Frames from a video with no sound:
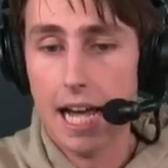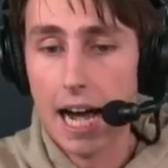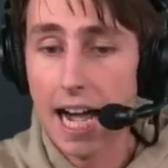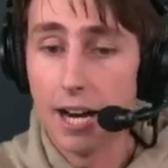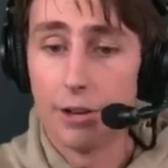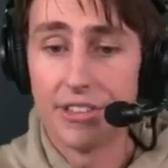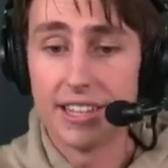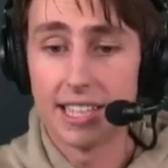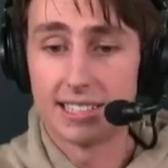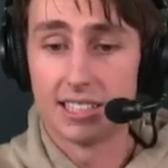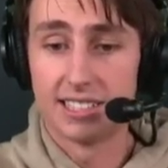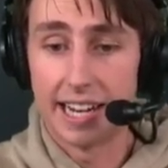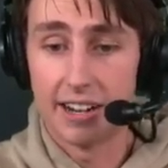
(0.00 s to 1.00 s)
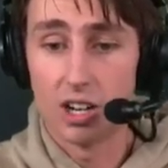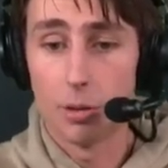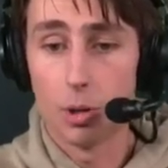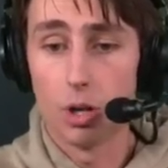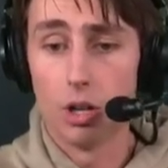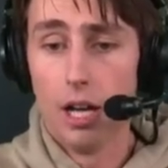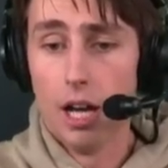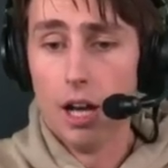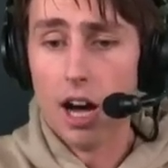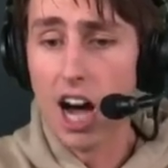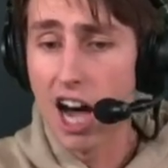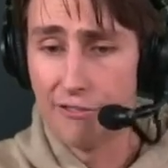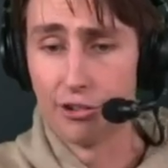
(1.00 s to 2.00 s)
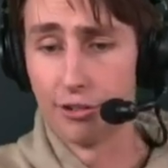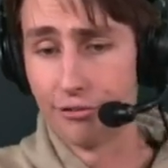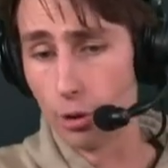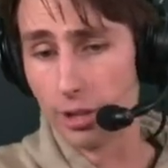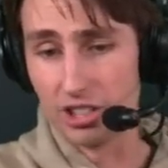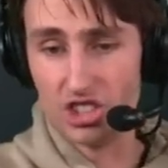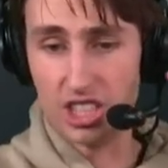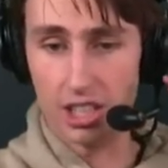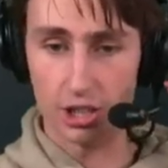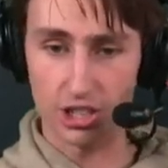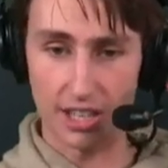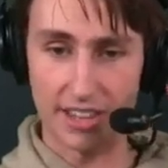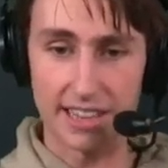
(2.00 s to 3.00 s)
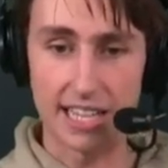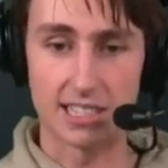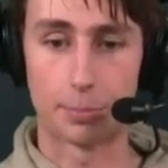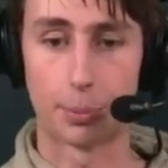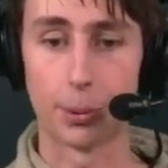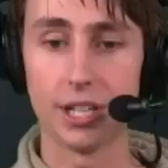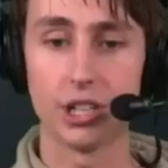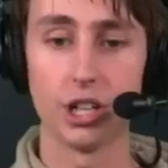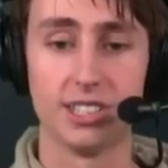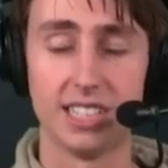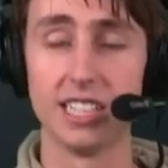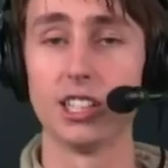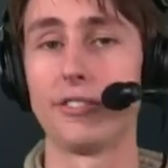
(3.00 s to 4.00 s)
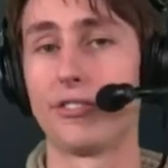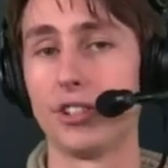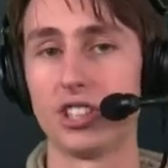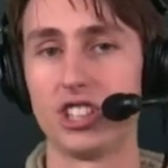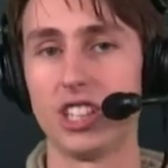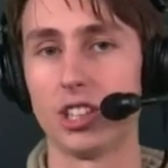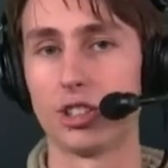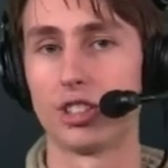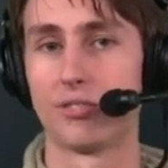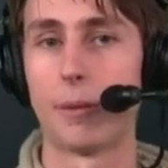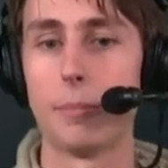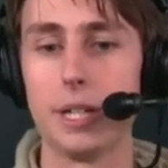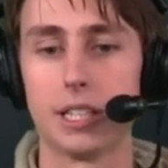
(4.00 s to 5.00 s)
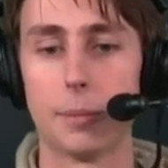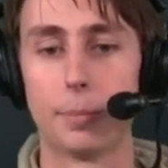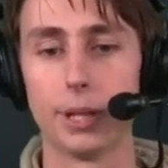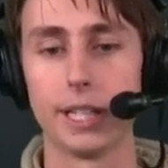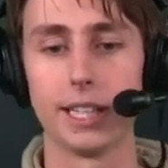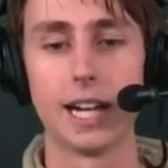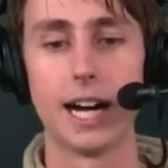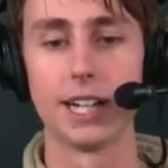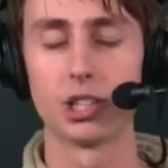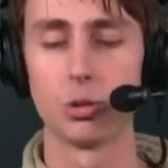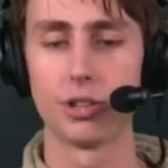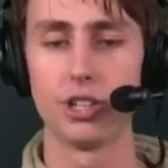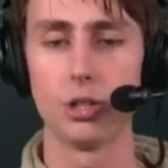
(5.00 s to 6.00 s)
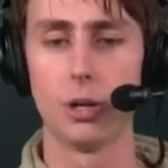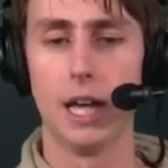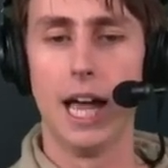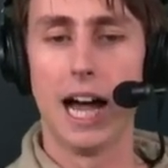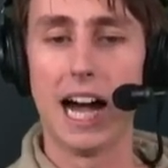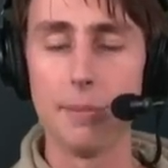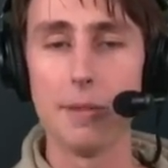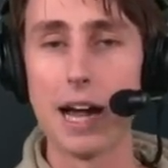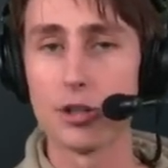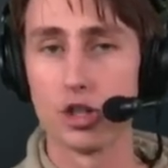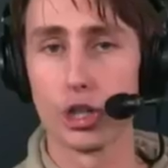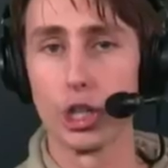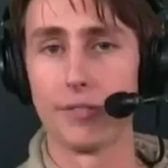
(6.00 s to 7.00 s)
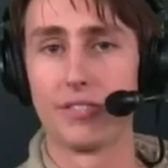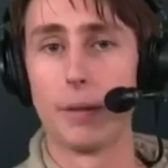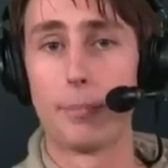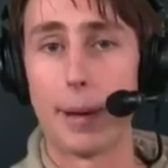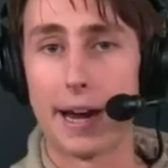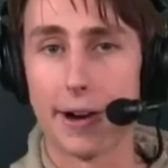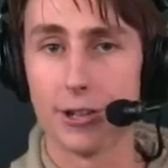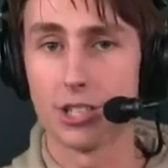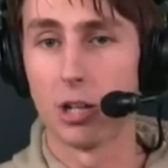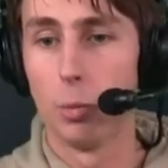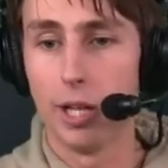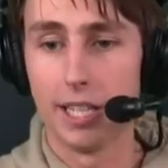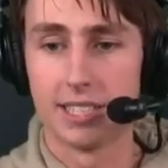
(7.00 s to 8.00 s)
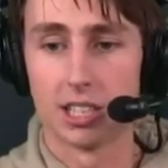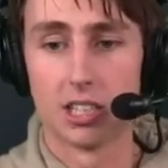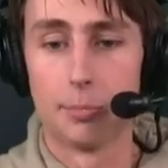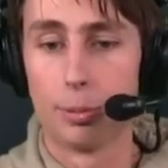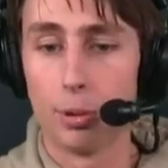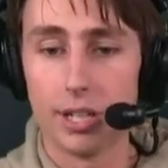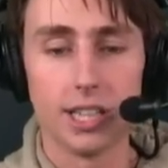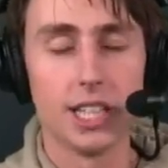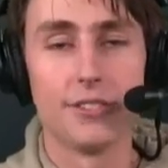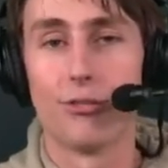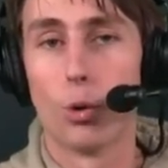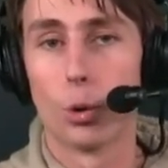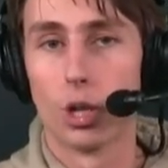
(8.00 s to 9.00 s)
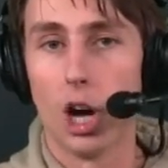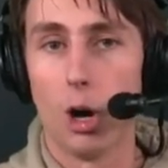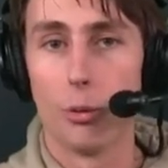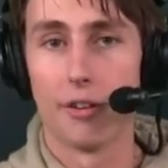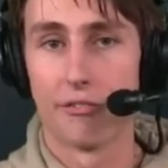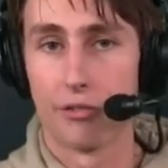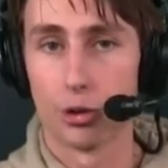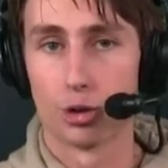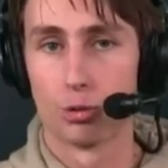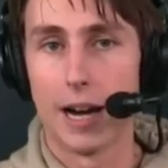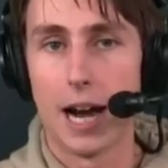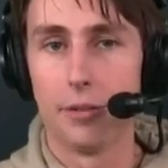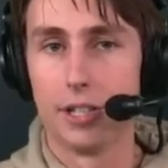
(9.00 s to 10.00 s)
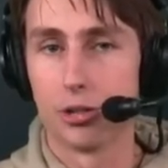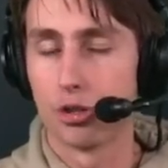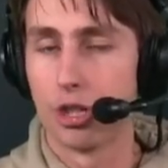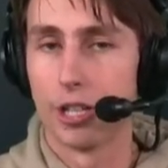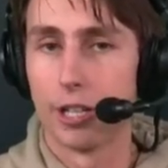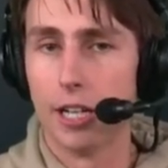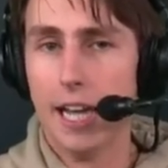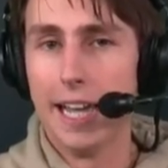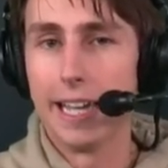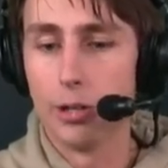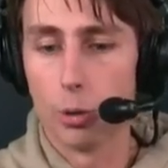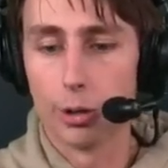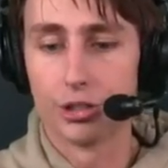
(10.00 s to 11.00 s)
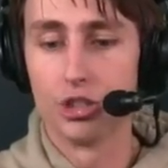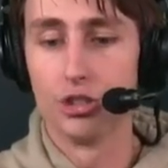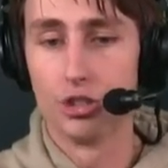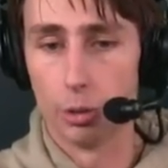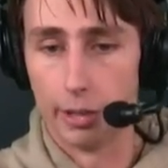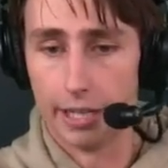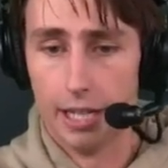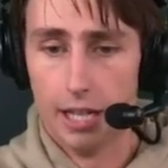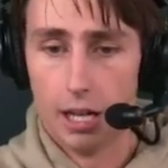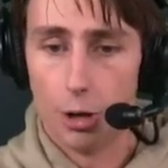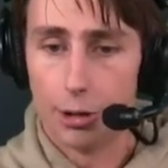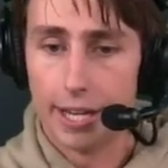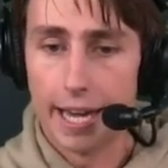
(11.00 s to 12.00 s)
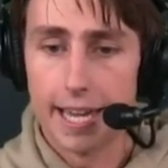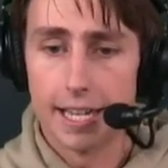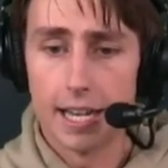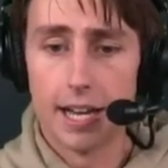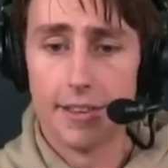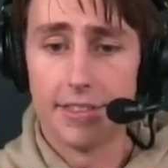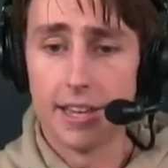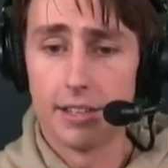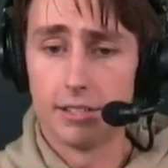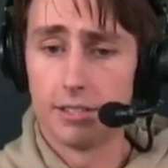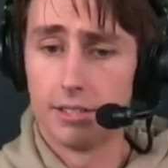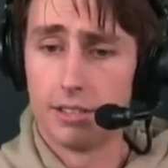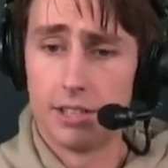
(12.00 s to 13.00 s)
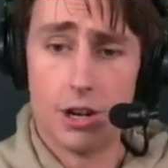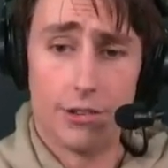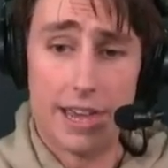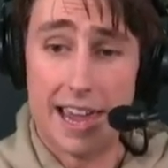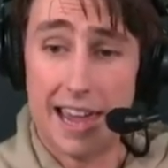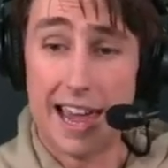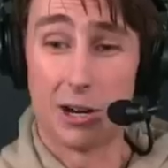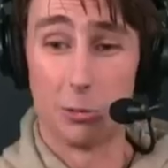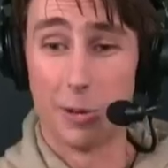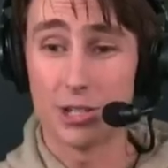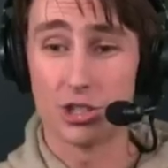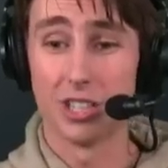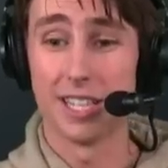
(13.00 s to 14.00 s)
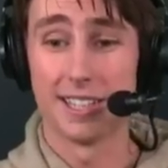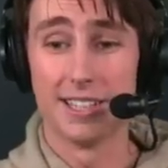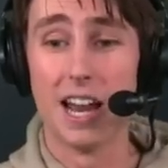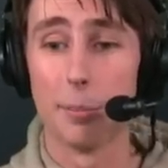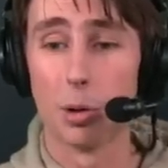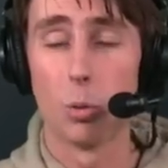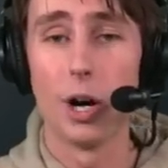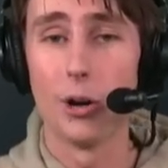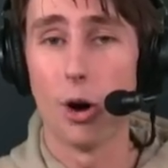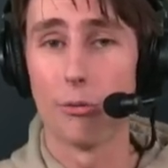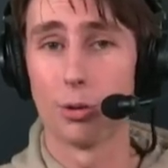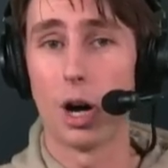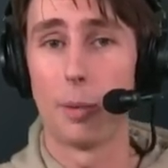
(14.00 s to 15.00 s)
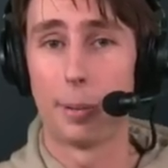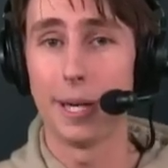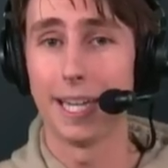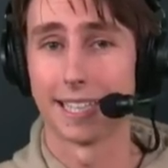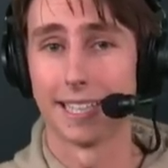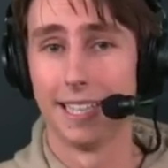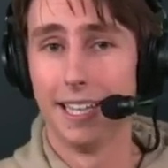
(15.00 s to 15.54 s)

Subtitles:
I don't think that's a terrible offer for the Steelers. I think that's a pretty good deal for the Steelers, if I'm being completely honest with you. I'm not sure if the Bears are willing to completely forego the first round this year in order to do it, okay? They had originally the number 1 overall pick,